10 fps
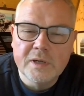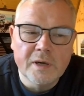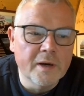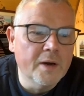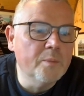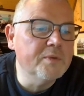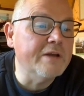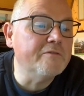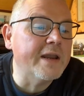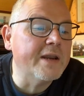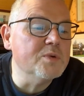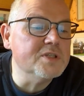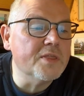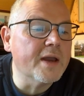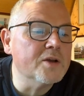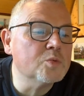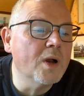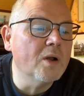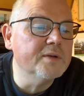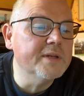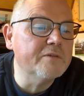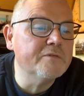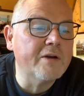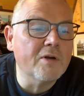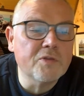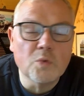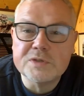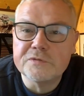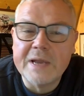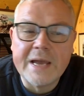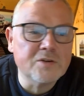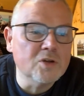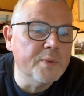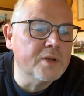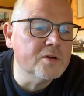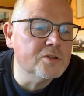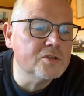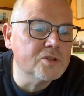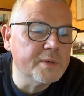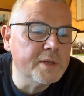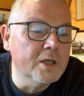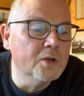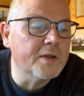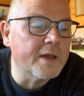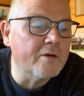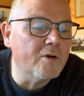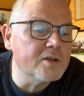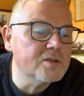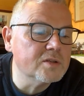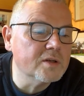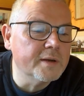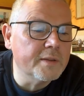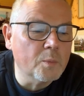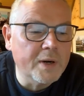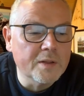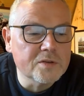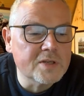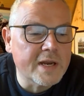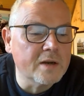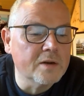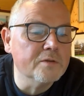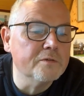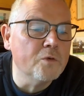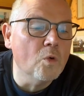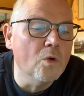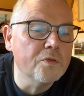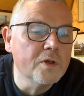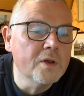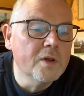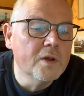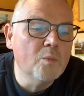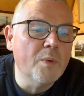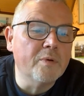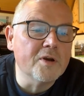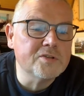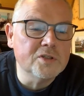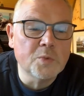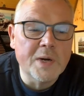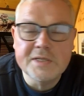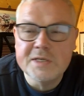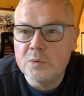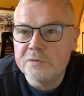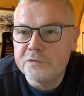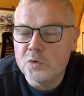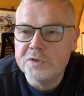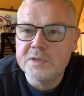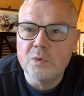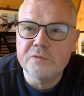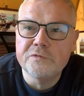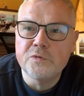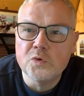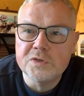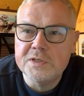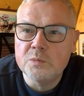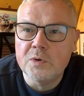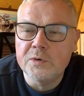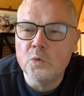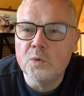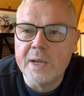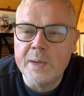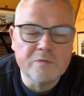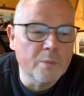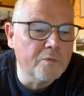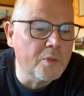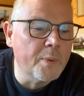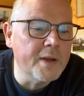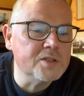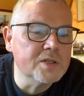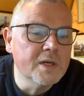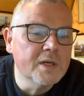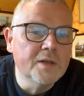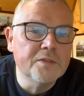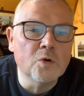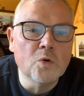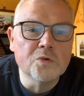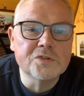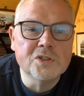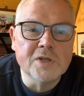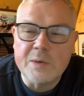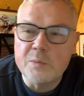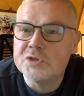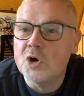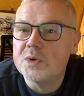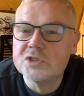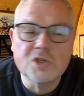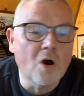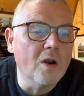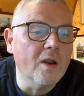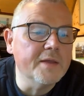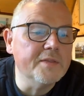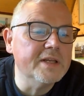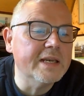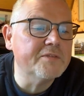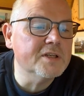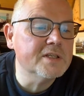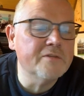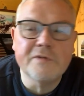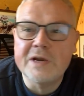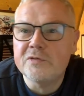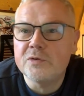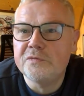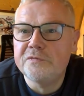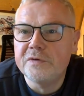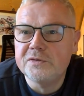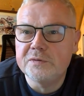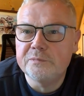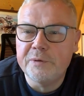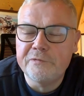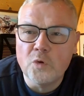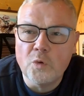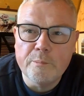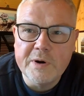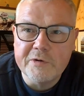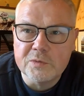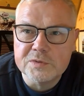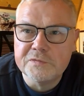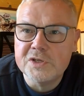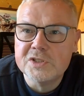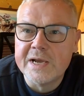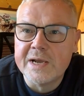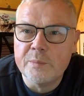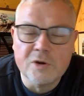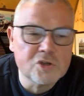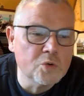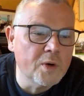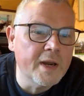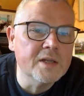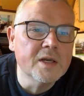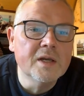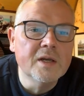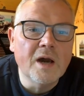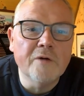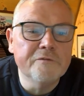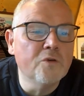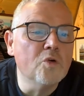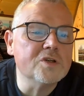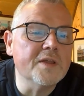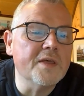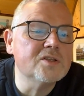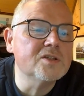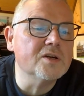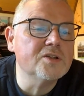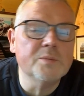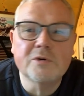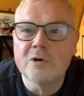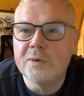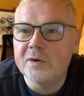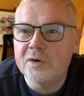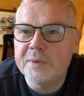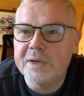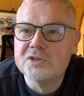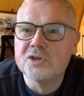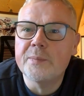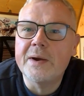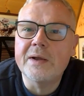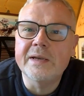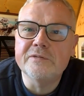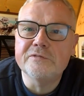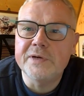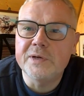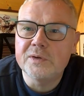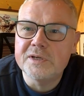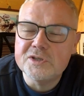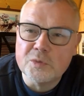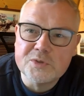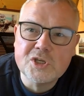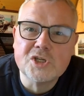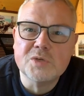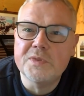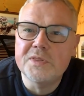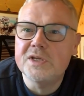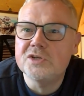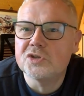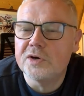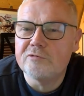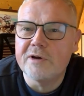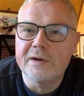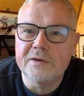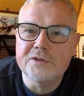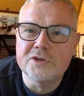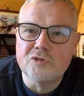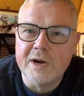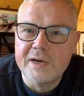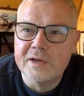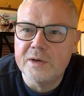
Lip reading: Nick Vedder was in that as well. Nick Vedder, I thought, was flattered, because you look at that race, the winner, the second, the fourth were priced at 20-1, 40-1, 40-1, and all came from off the pace. The horse to take was over Starlight, the 11-10 favourite. It did perform miracles to finish second by a short head. Unfortunately, they stuck Jim Crowley on him next time out at Lingfield, and his obsession with the inside rail at the track,